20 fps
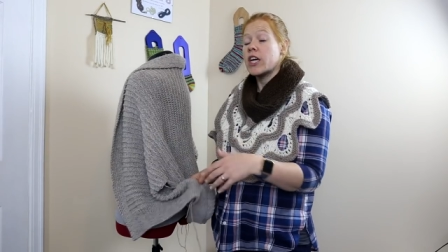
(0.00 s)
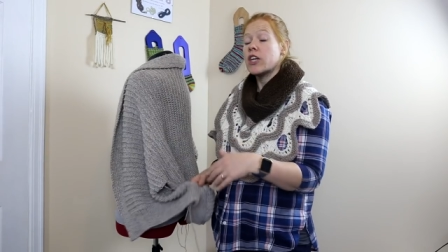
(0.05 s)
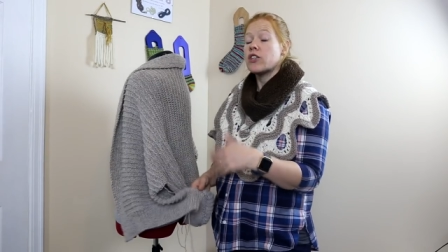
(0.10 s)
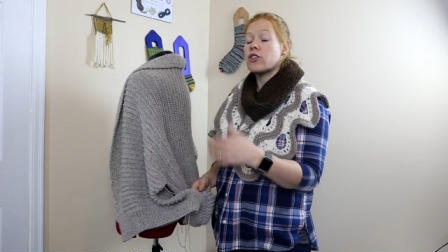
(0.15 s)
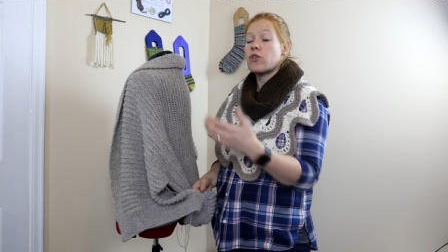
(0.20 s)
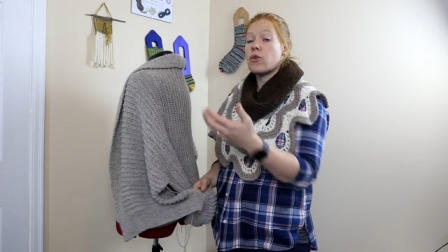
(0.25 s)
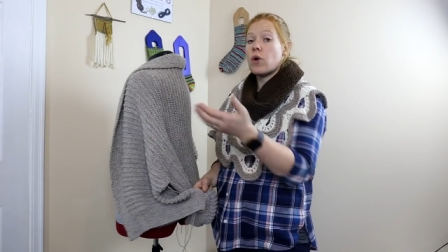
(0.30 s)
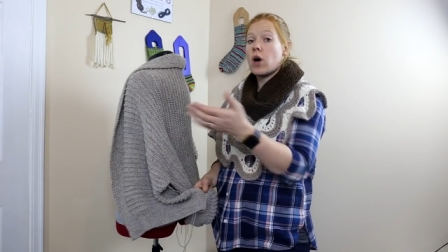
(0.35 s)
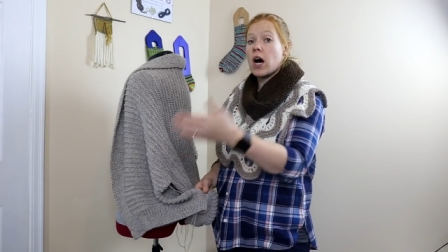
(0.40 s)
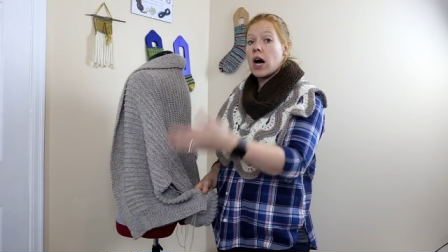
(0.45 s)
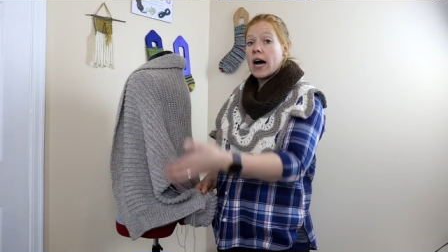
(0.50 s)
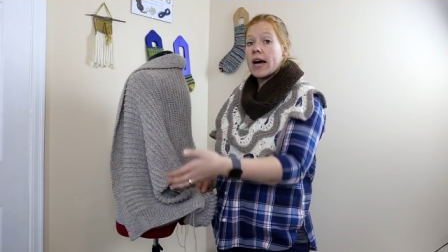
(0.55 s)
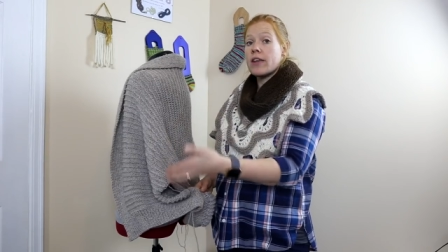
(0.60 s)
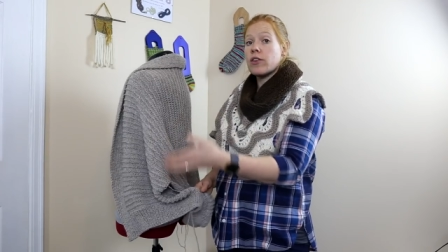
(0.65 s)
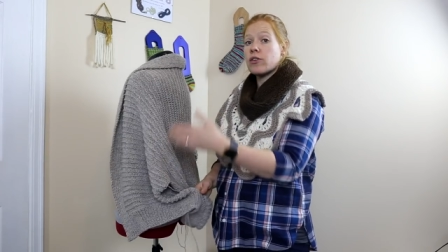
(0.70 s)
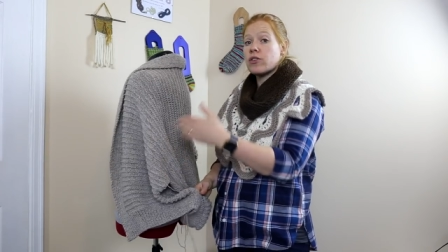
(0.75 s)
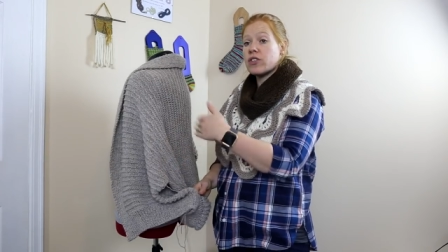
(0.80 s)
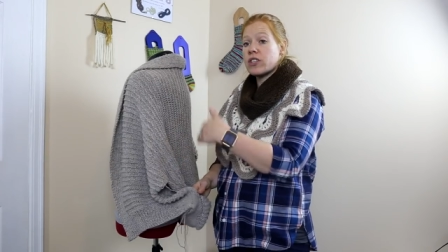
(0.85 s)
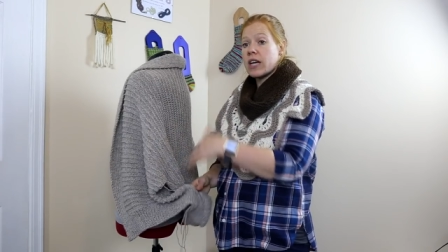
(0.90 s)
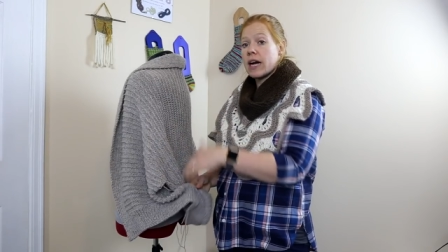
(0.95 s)
So
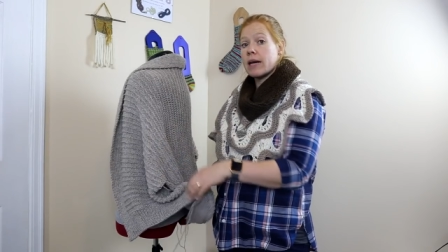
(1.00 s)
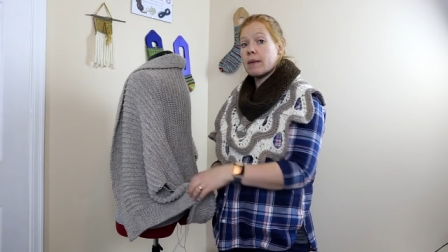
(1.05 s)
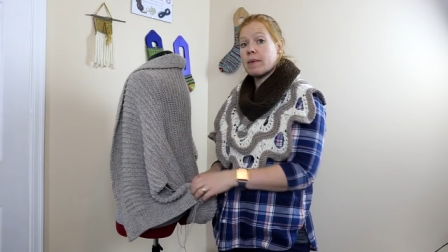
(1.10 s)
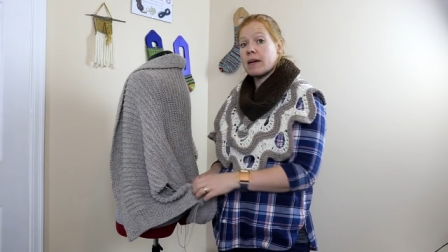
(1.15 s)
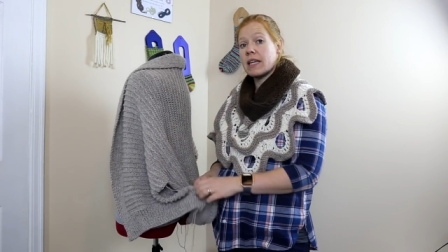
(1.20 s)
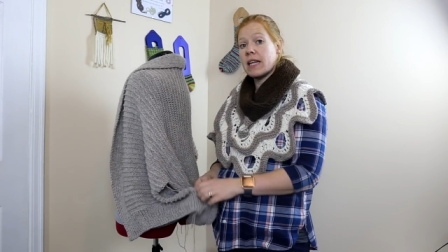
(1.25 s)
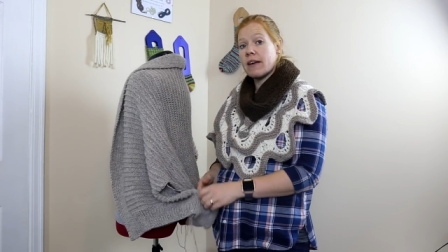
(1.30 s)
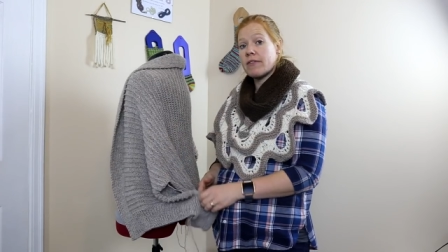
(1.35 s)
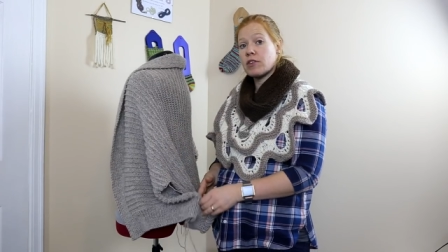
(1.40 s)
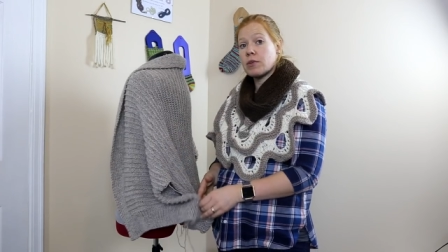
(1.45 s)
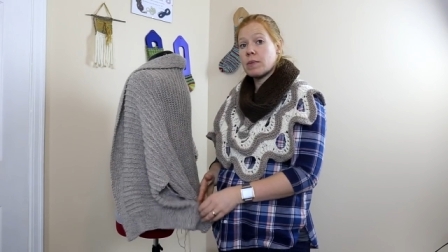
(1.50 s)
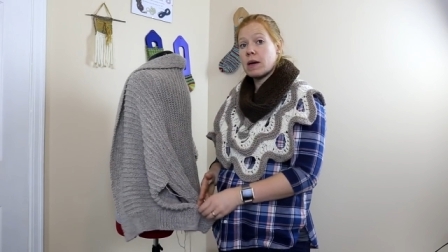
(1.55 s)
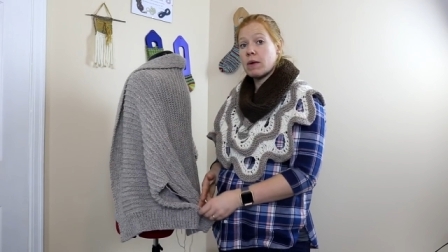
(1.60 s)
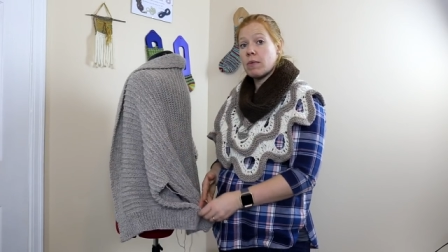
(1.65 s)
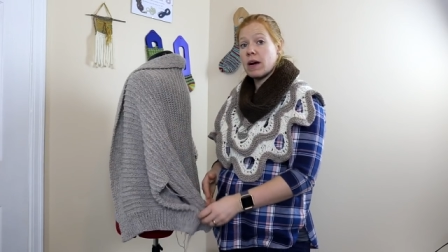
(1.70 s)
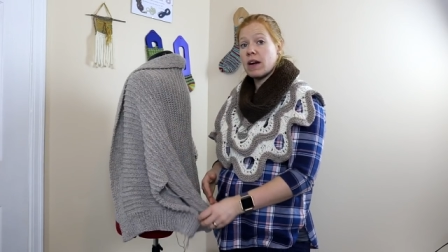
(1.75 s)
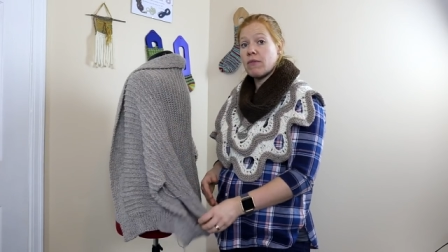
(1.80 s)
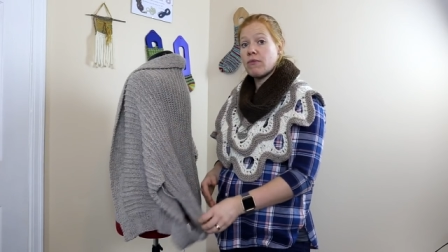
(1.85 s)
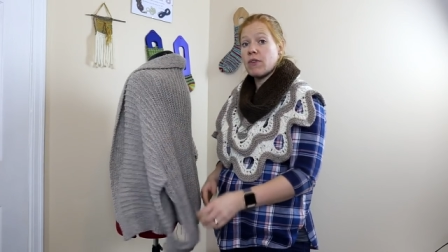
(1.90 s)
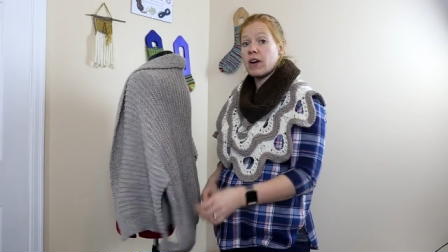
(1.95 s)
either side, my left and my
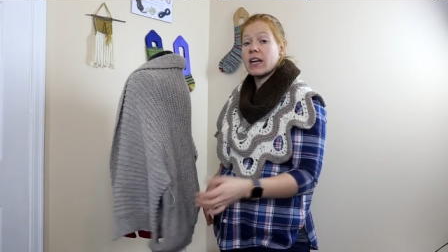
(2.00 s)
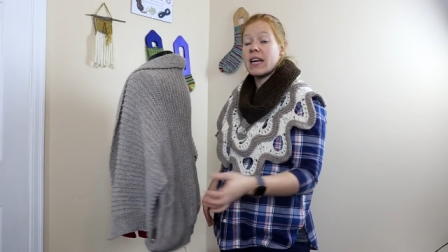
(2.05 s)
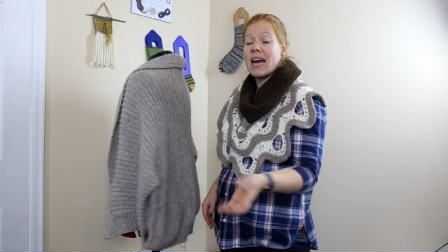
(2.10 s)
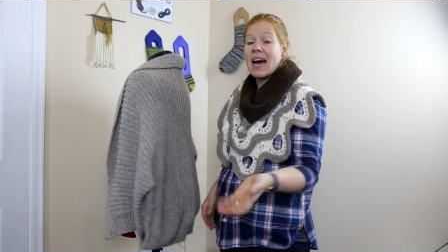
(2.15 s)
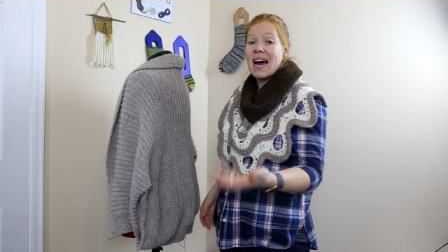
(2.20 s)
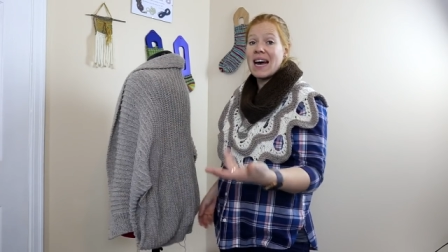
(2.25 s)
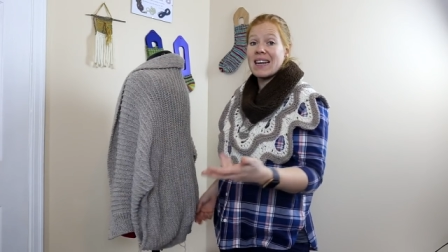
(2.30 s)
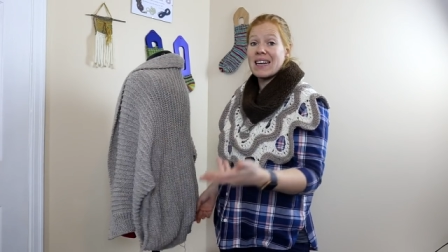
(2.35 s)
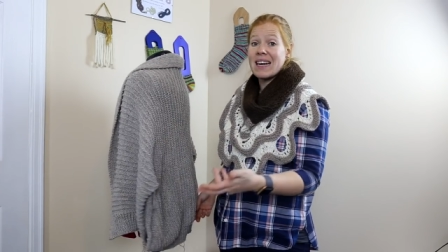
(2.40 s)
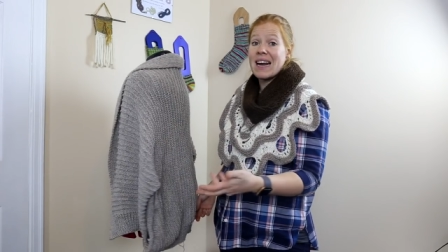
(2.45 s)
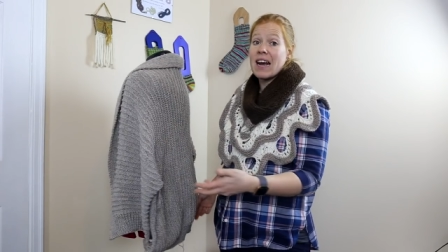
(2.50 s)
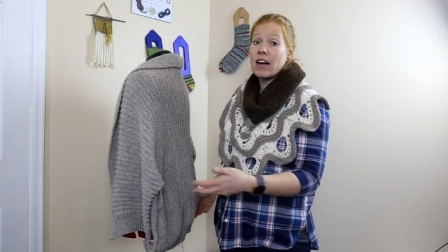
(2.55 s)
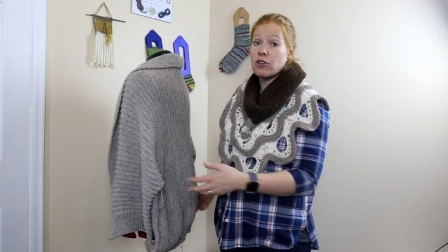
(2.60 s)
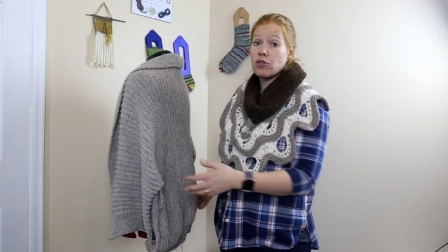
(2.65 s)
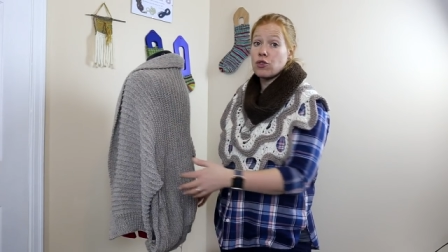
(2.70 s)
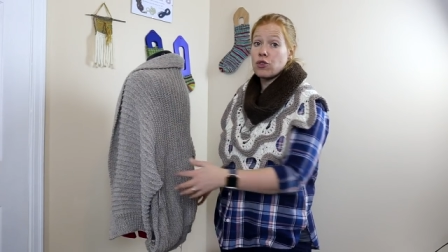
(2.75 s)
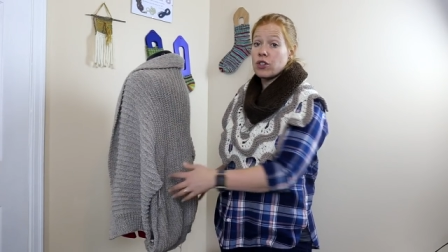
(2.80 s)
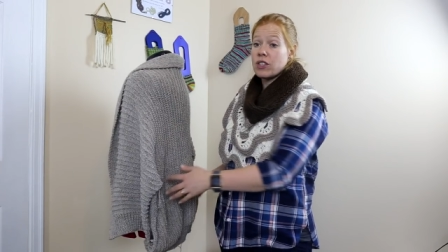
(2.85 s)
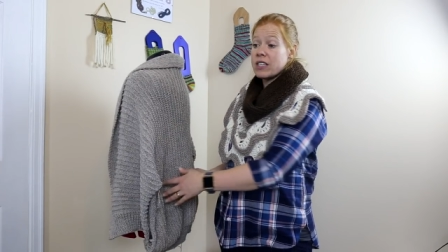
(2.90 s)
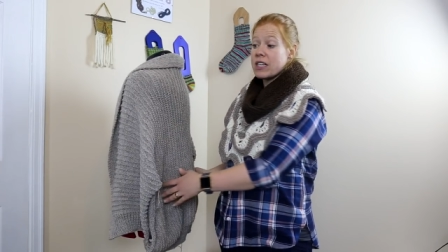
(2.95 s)
right front had an
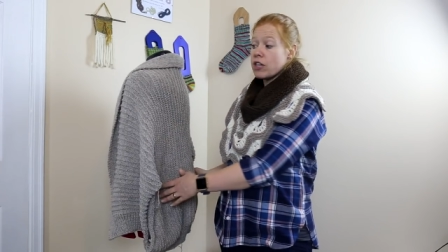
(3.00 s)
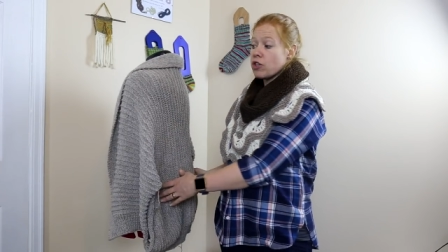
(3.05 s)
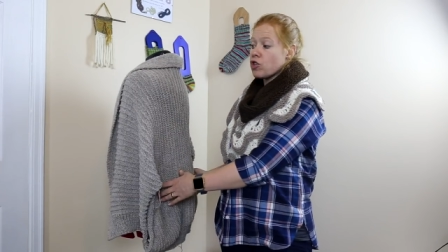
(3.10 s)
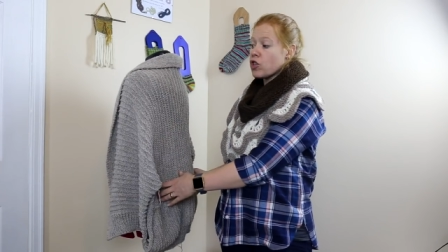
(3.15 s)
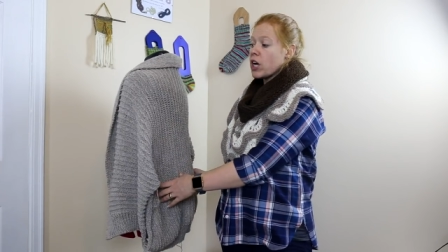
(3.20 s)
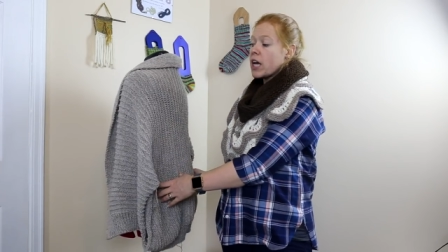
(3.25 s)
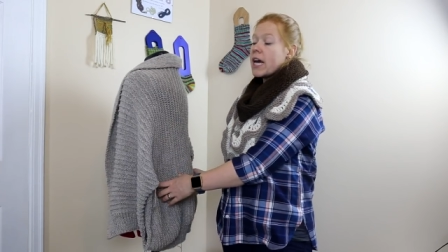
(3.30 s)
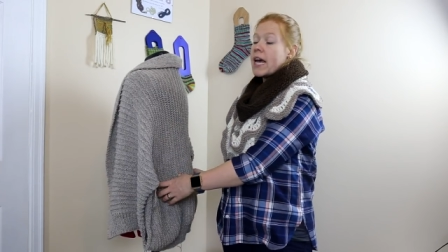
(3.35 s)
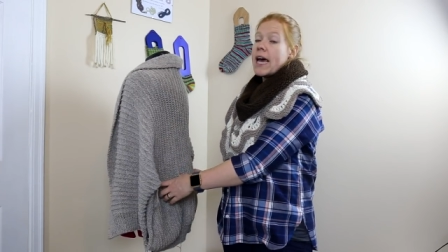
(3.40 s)
extra stitch